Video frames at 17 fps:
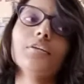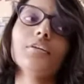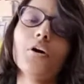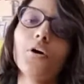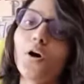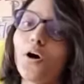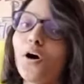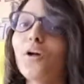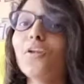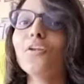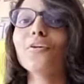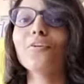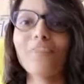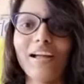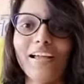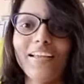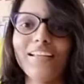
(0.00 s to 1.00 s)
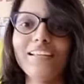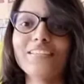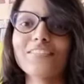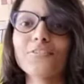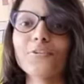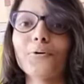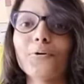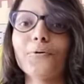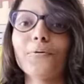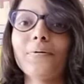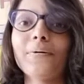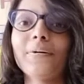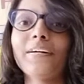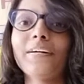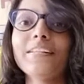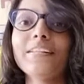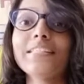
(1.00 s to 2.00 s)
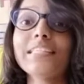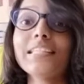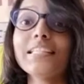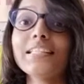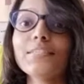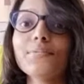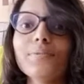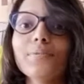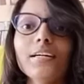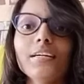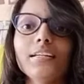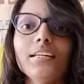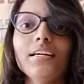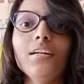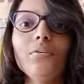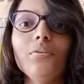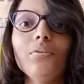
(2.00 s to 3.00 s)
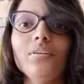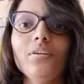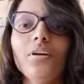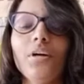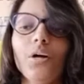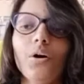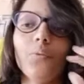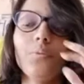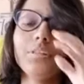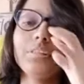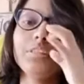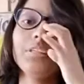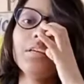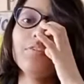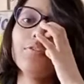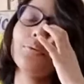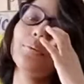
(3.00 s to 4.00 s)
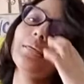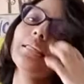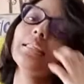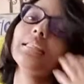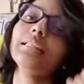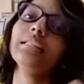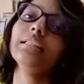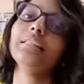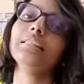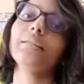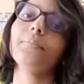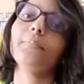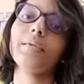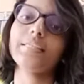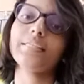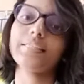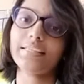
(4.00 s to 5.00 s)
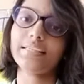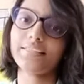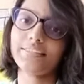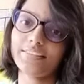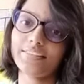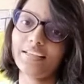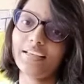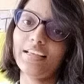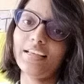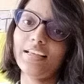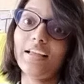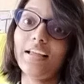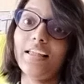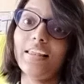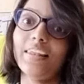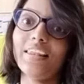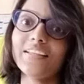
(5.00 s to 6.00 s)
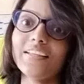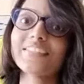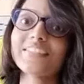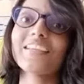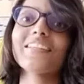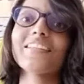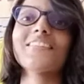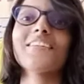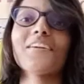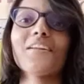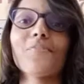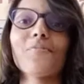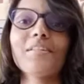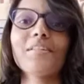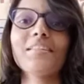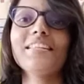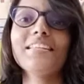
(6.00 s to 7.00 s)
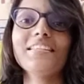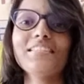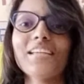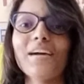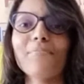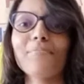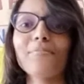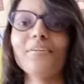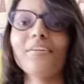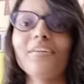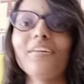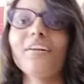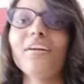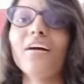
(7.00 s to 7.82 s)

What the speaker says: Alright, so since we are done with reviewing the basics, let's get started with this chapter.